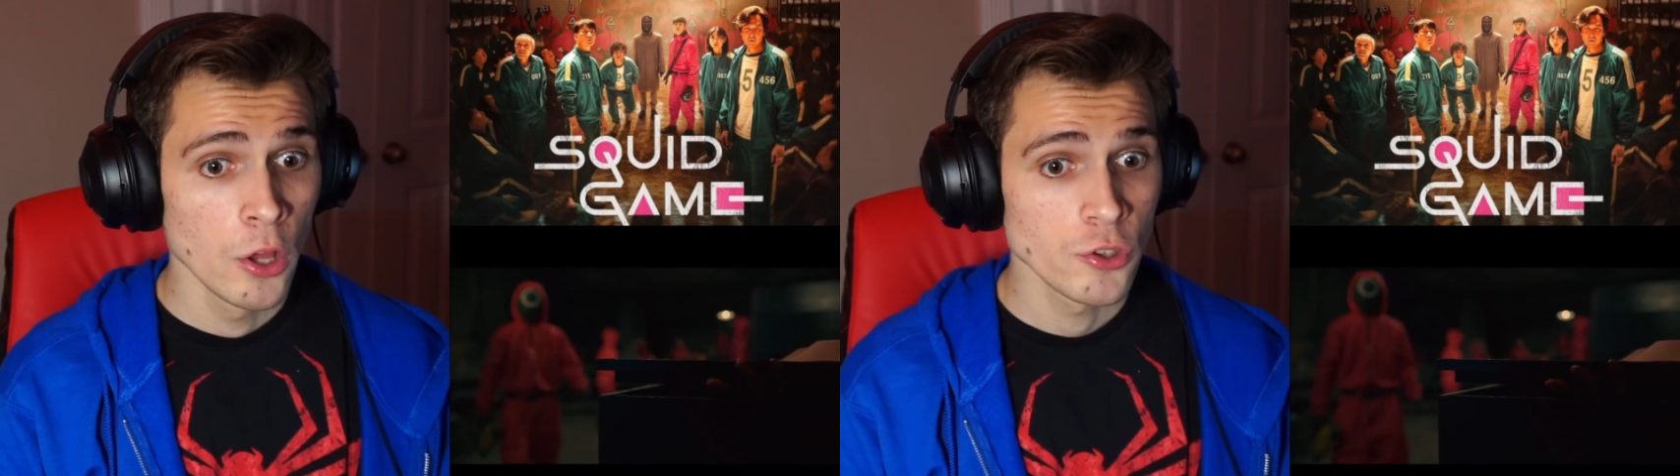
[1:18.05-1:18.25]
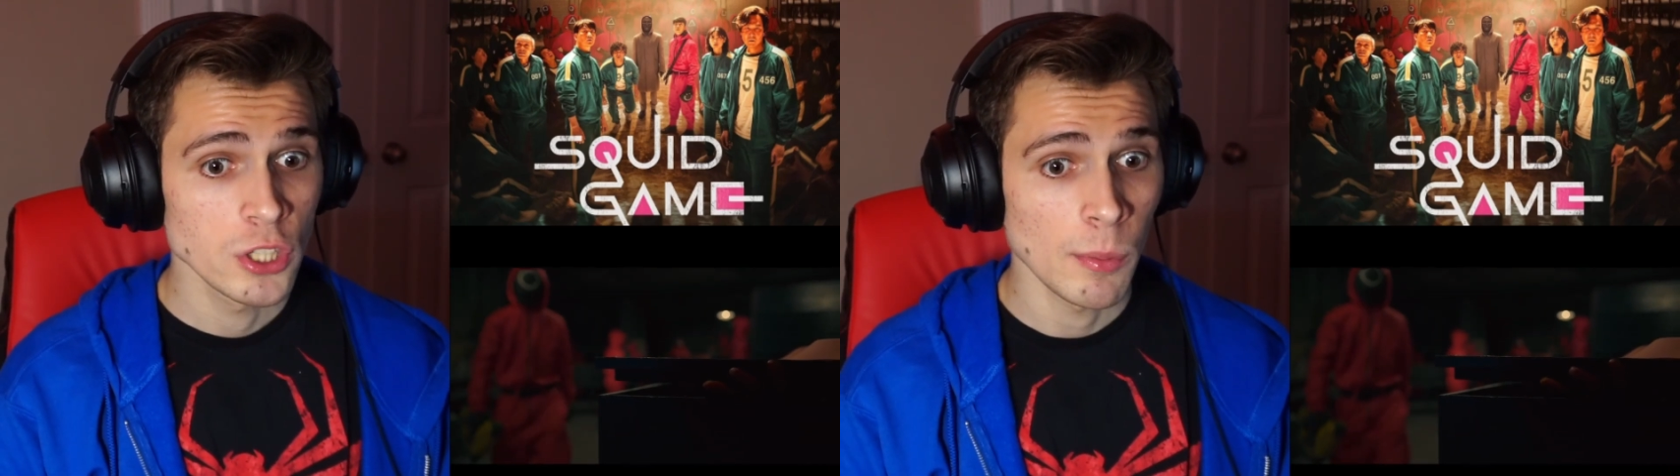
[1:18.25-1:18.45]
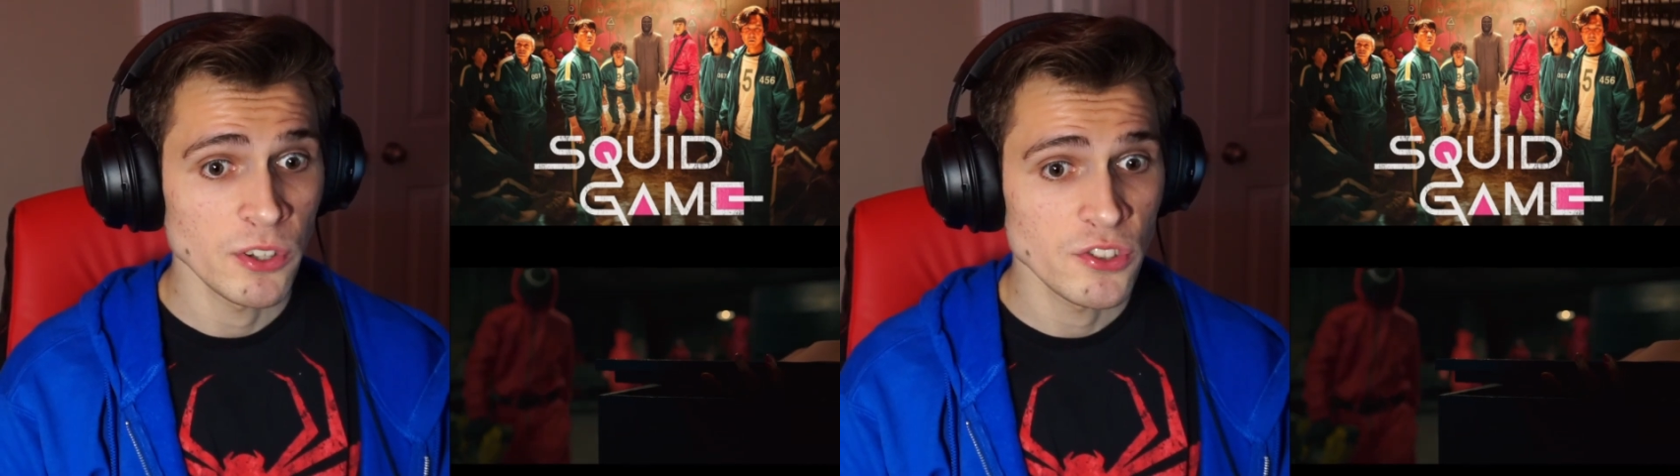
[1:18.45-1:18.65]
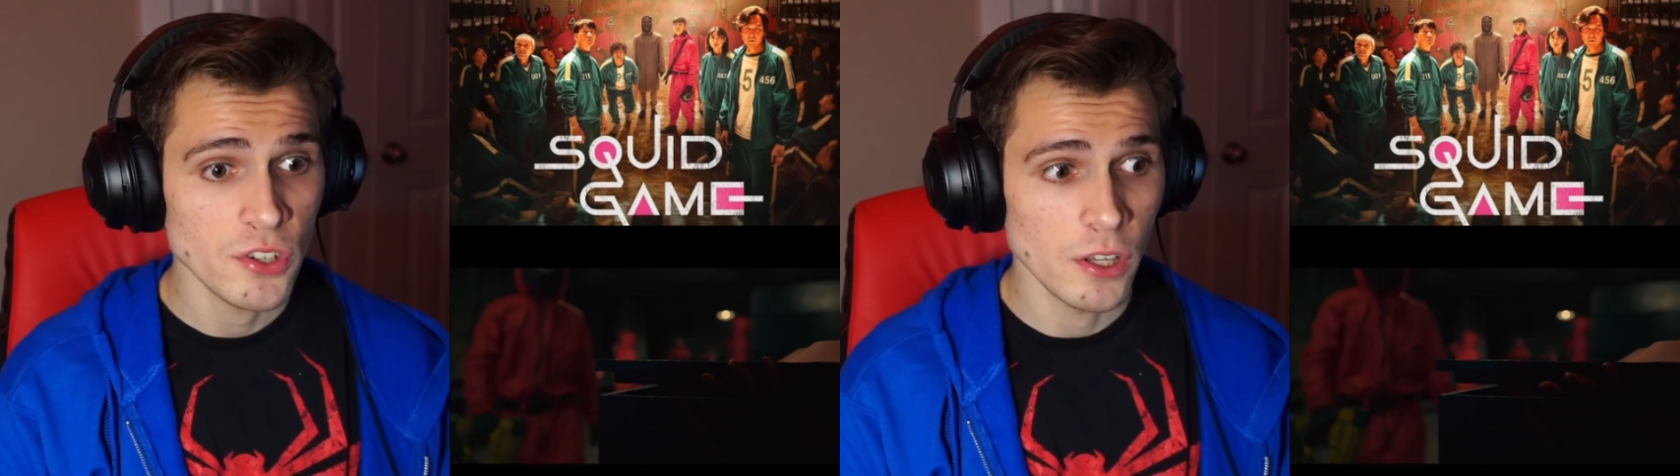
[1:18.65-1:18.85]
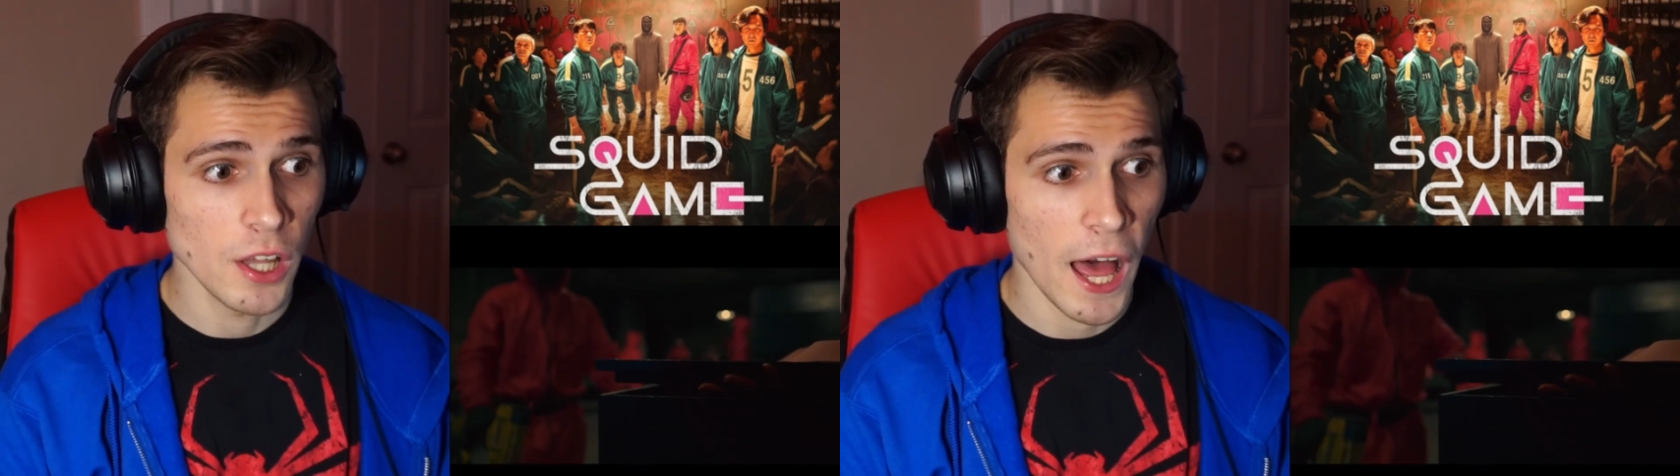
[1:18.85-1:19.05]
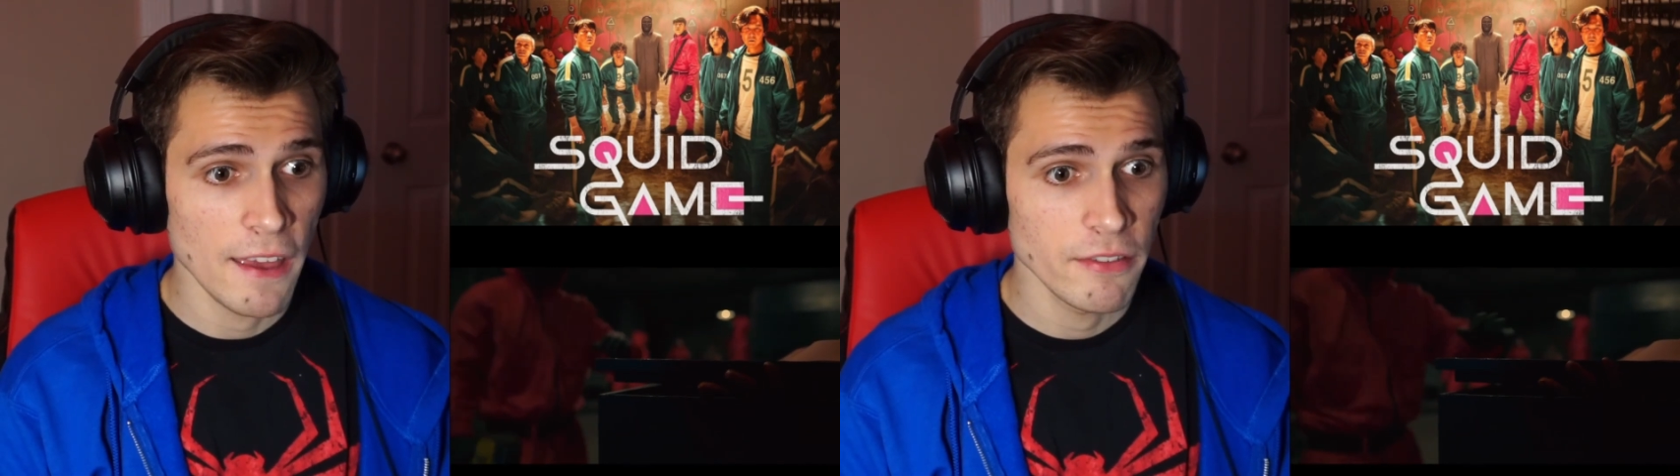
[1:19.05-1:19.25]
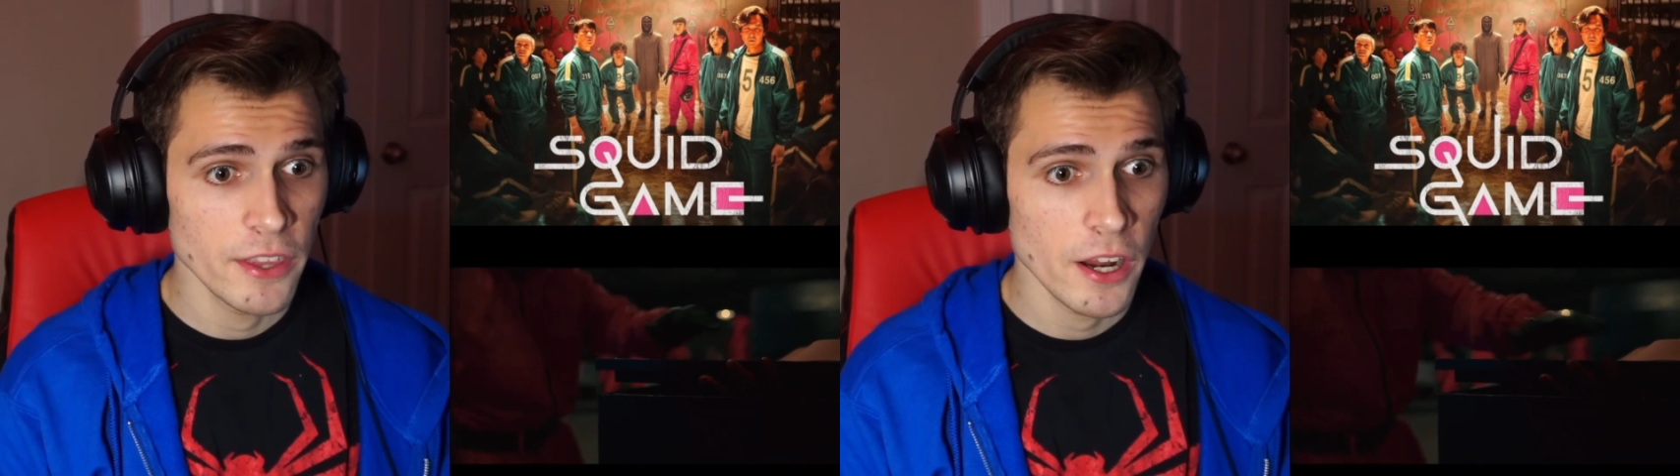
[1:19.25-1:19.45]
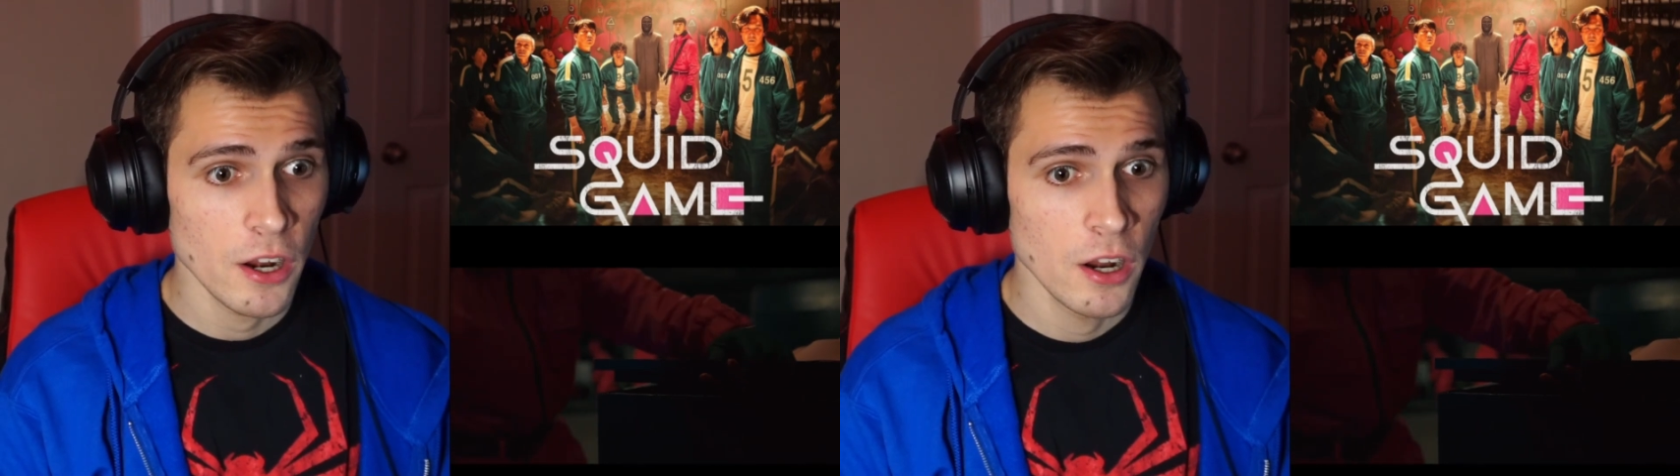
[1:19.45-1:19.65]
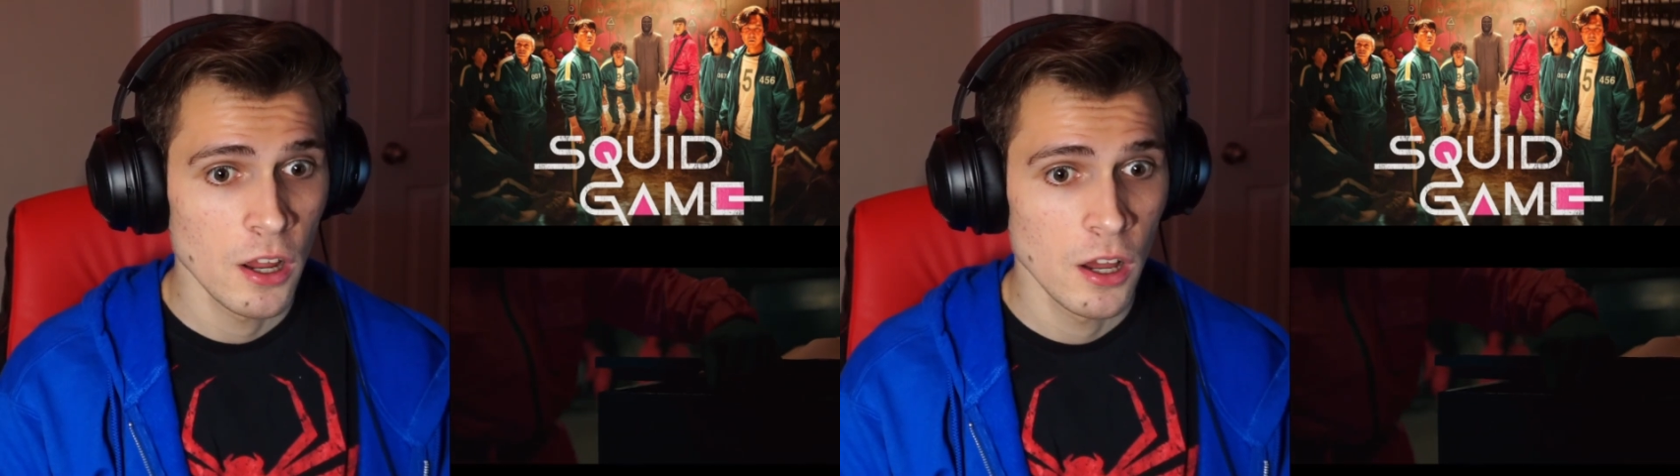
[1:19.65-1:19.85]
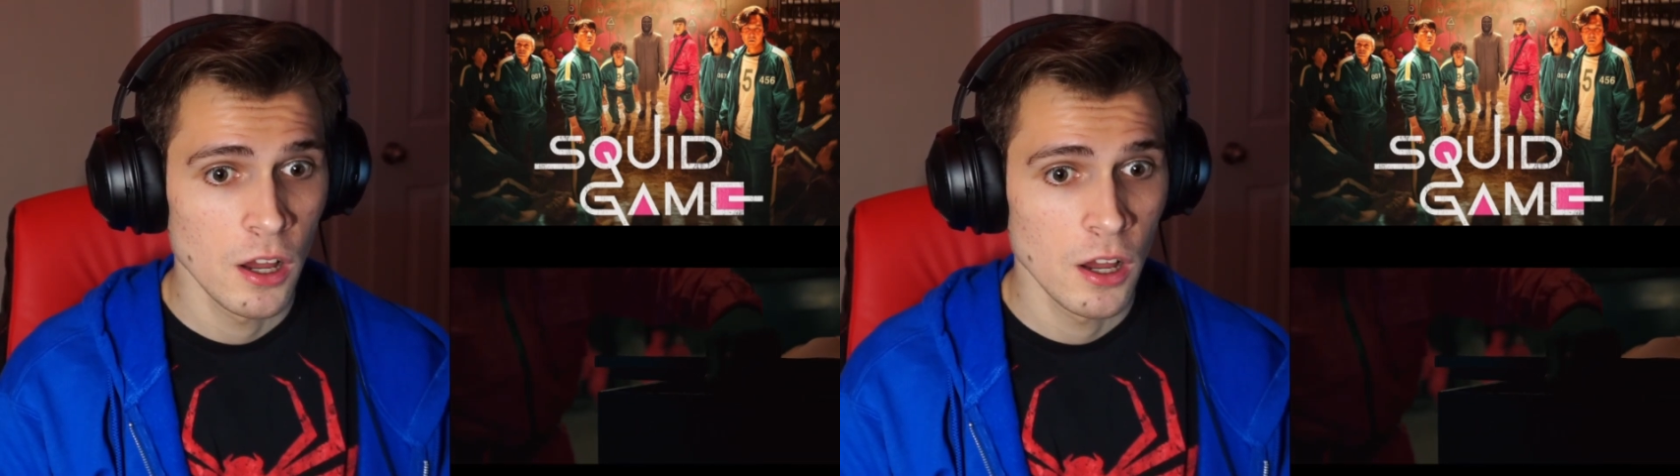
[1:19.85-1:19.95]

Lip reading: Someone's still alive in there?